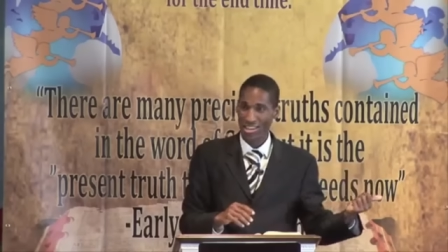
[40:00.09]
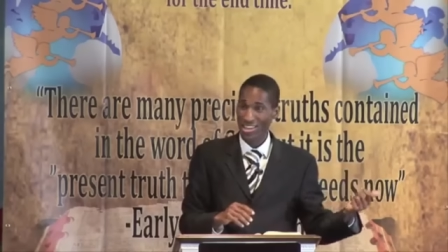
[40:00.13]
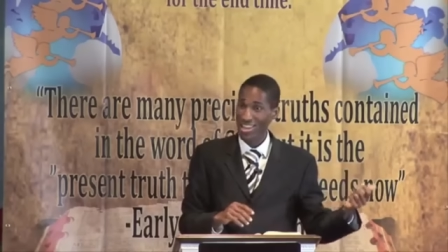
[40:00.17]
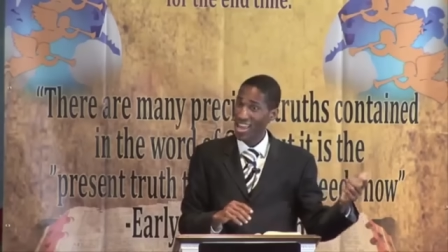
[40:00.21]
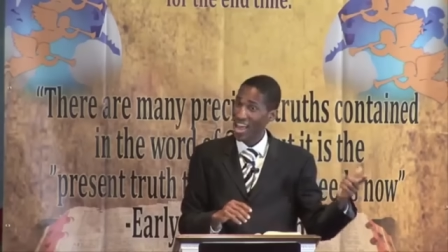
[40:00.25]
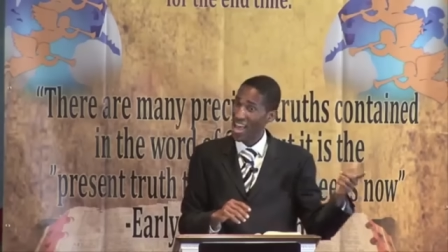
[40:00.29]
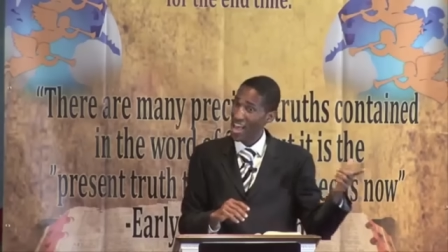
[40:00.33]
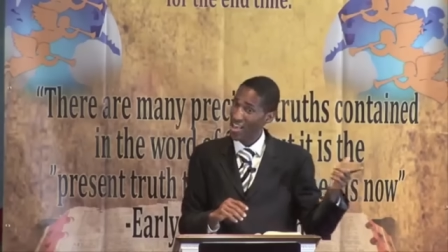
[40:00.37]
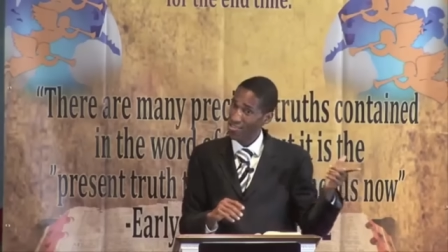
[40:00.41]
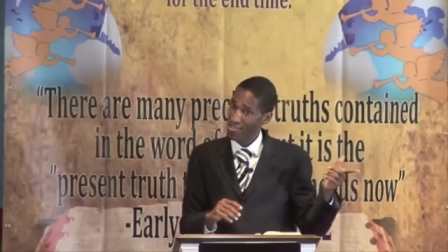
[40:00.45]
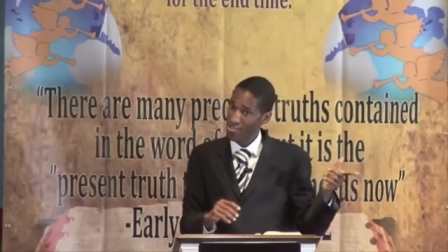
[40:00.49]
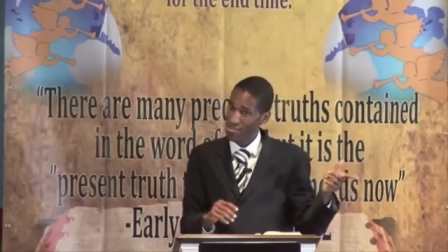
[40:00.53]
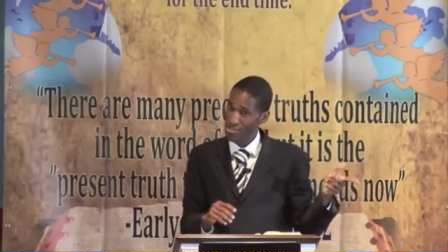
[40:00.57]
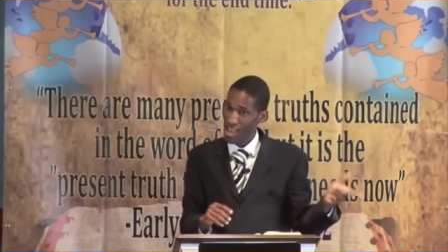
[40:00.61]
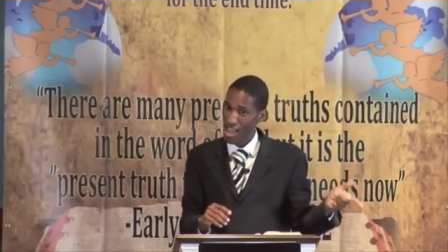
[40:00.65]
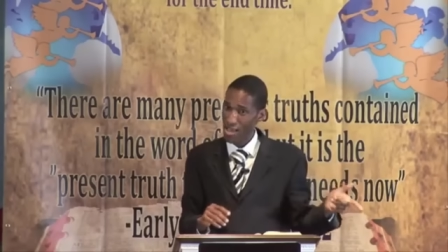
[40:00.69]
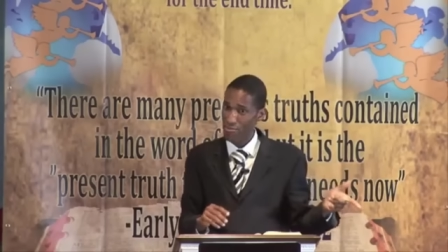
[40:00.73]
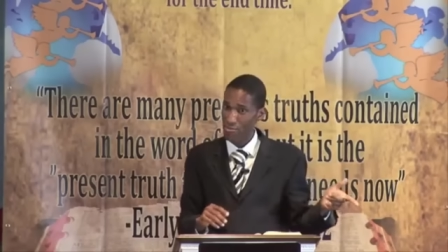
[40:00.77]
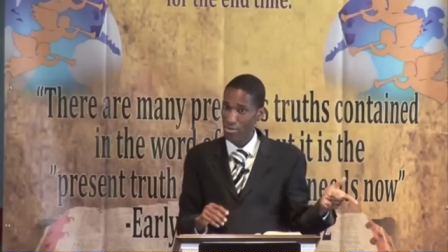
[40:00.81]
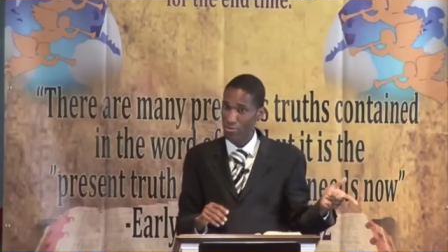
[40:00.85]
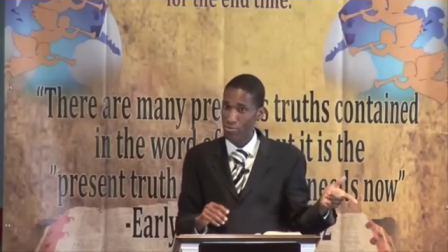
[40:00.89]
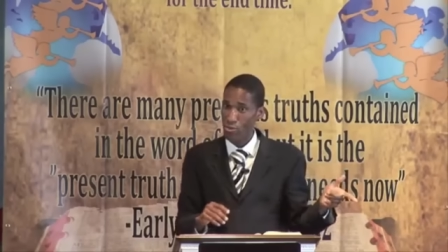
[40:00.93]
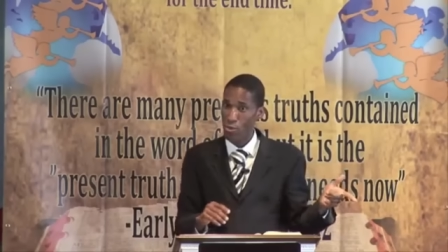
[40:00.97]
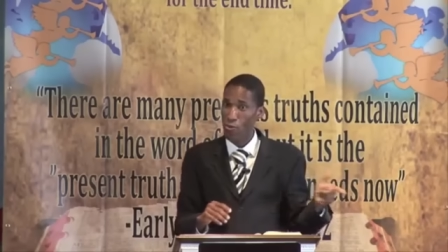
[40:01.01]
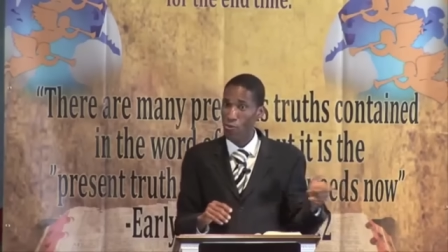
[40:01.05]
Last
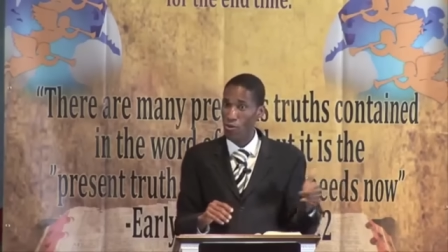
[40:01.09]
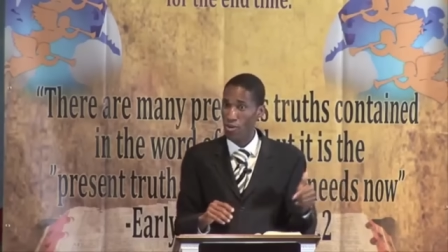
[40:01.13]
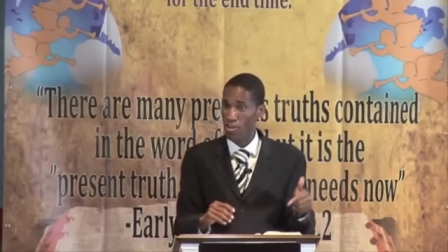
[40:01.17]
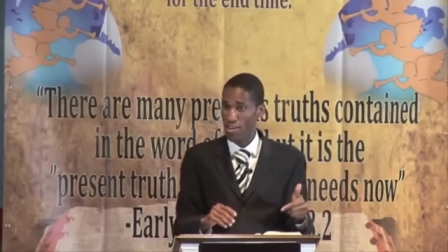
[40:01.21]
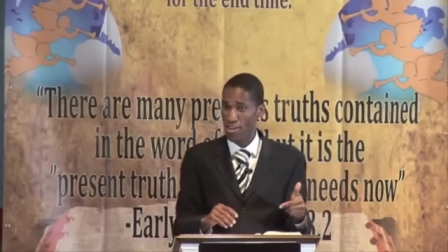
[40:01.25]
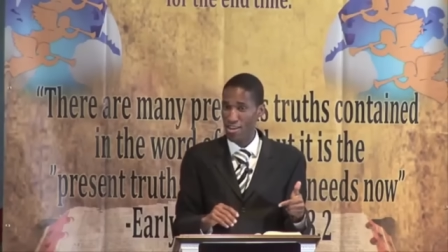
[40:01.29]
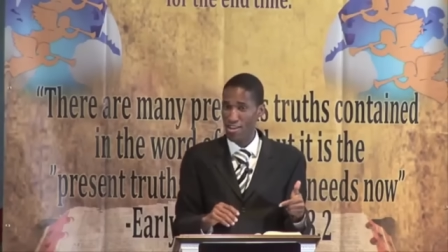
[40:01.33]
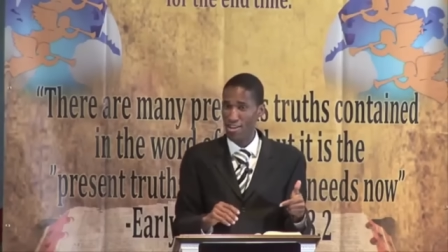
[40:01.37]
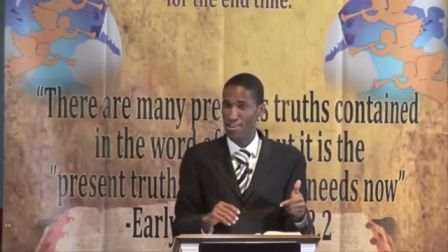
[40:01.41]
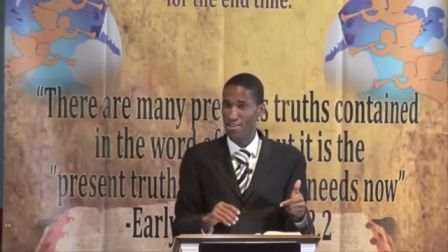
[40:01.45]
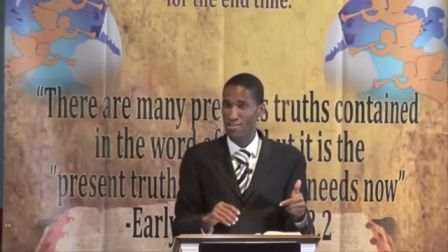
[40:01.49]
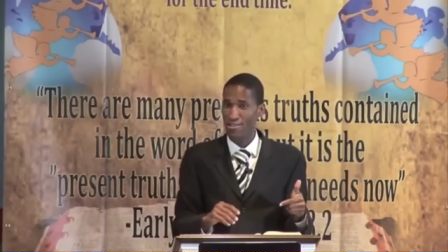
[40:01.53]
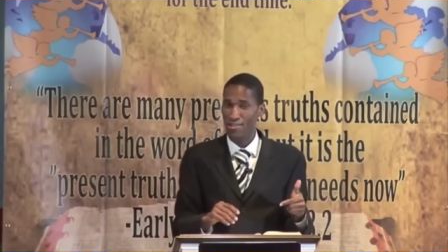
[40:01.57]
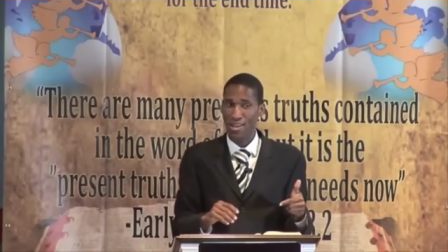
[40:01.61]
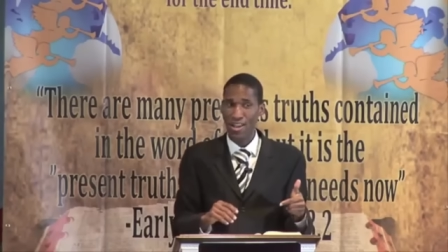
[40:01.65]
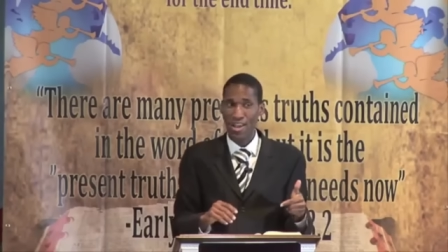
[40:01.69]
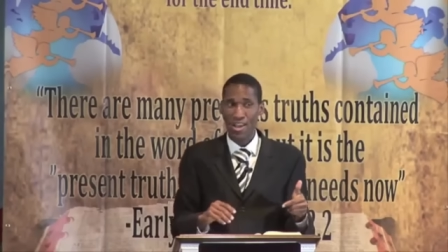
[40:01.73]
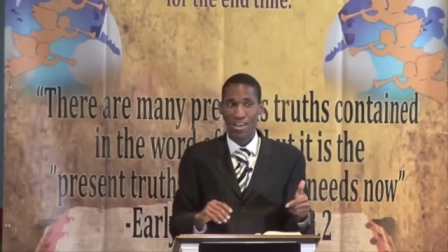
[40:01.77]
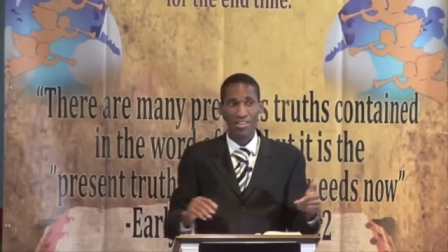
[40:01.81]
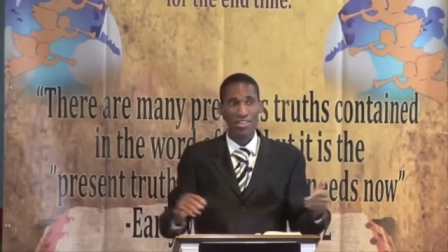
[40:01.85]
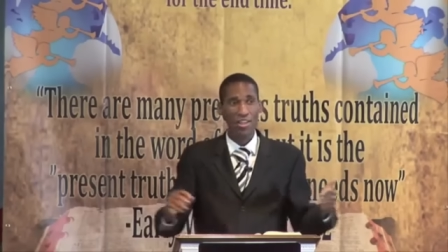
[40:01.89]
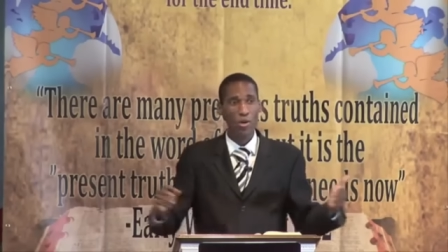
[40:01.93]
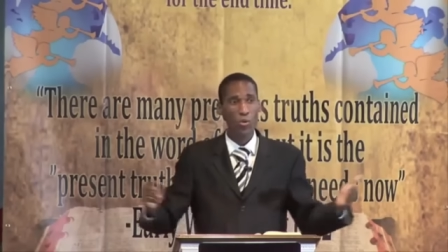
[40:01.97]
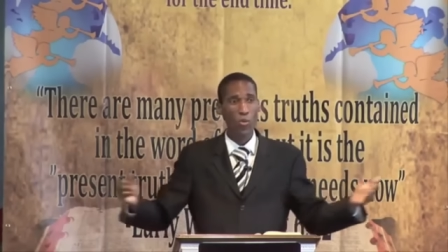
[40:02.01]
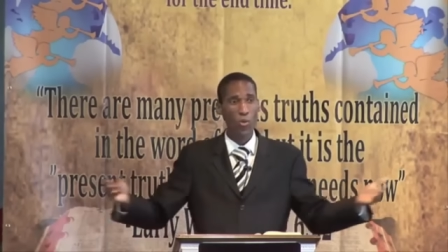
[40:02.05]
Sabbath, we were here
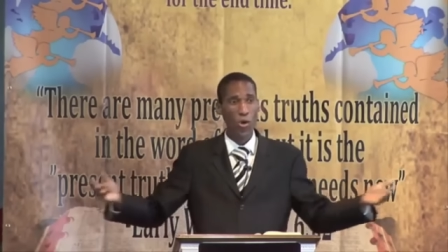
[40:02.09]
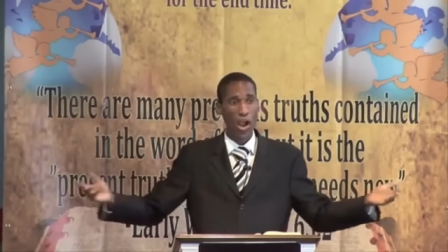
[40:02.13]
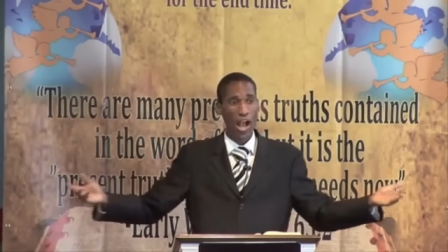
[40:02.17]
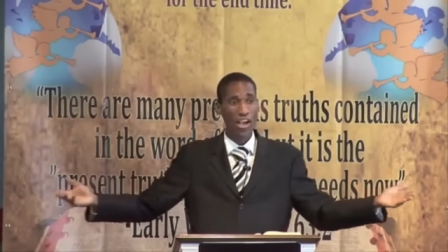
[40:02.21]
the,